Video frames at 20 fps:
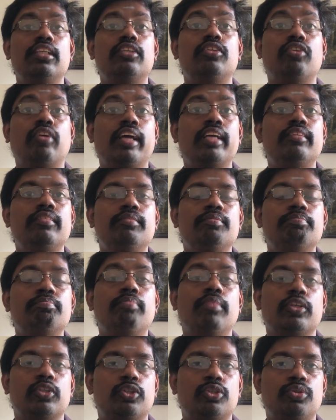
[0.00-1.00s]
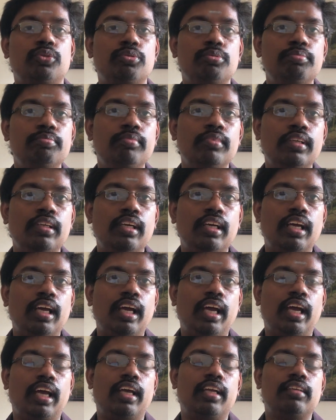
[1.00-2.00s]
dried mushroom
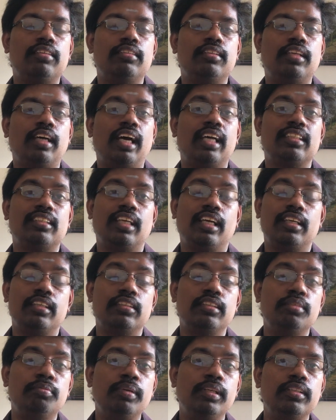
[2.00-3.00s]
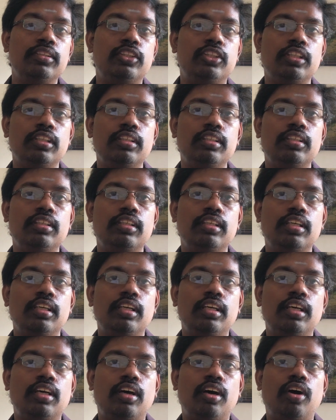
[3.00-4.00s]
and as a herbal tea,
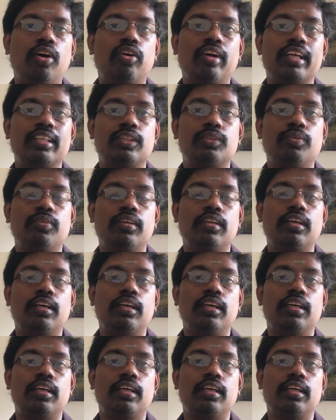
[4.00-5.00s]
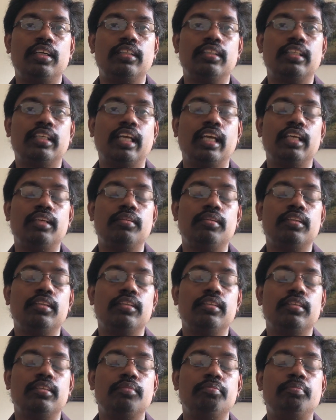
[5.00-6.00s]
or as it can
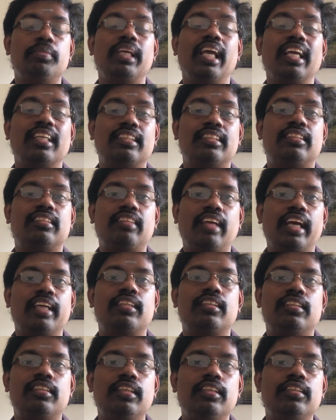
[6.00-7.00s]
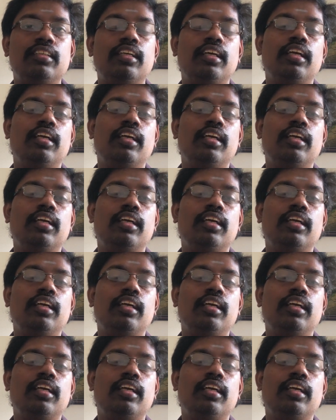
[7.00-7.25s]
be extracted,